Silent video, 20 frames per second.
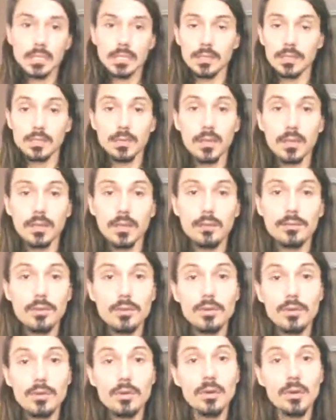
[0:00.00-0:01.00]
in, like, if
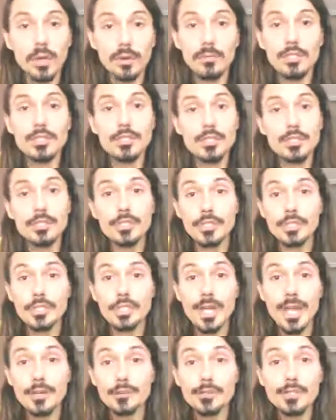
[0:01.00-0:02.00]
you Google image search
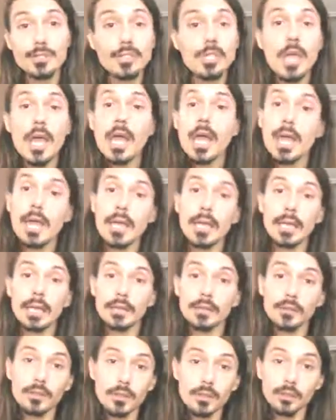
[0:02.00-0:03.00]
nakshatras,
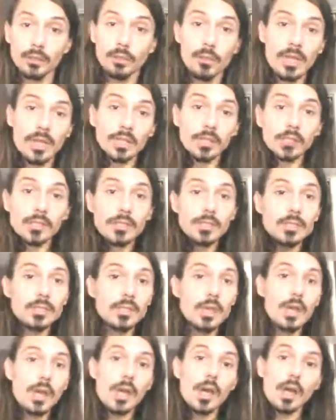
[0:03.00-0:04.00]
in the wheels.
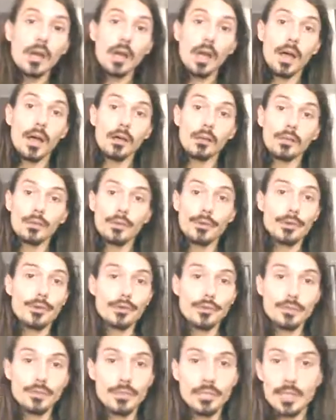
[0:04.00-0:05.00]

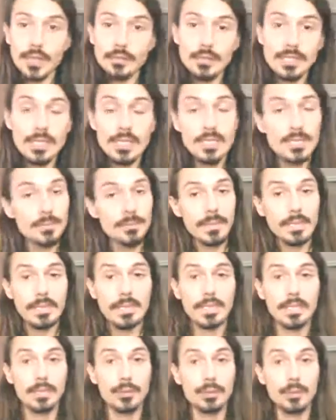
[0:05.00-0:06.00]
I've seen it
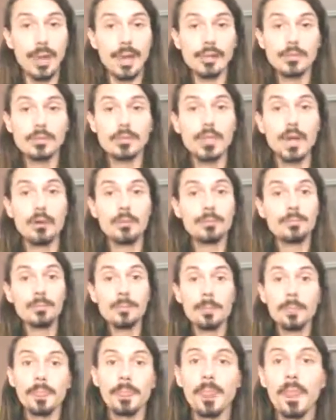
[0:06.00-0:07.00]
depicted either way. So,
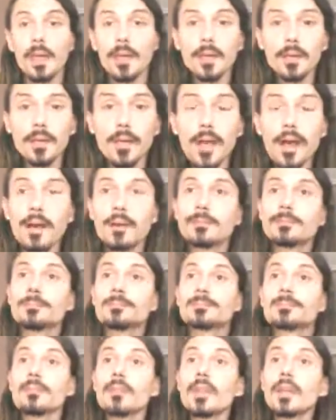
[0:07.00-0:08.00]

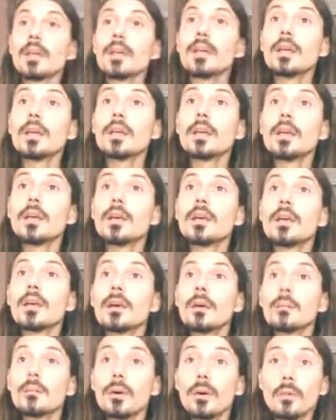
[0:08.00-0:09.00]

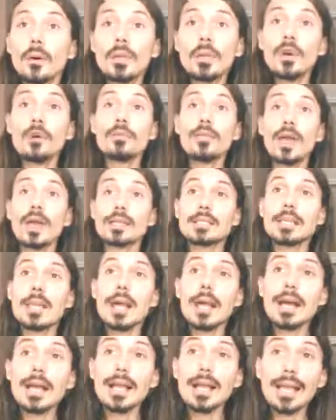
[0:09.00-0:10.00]
but we know that
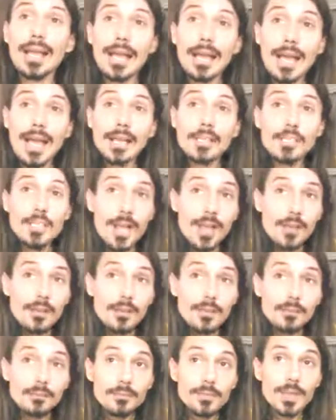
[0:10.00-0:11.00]

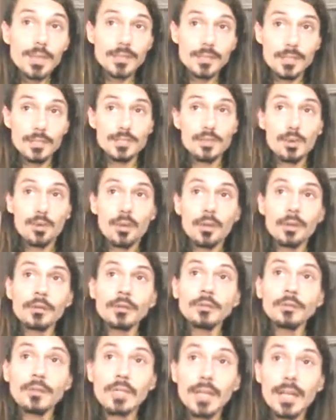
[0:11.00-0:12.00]
Ganesha, that's its horn.
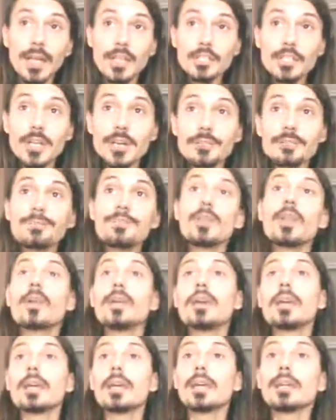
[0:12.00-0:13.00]
Ganesha,
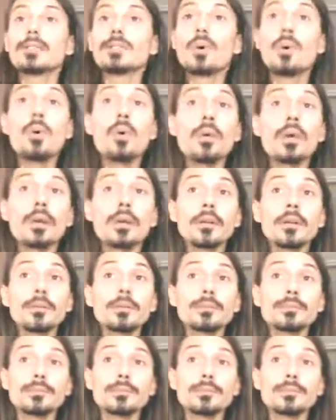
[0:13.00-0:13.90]
its horn,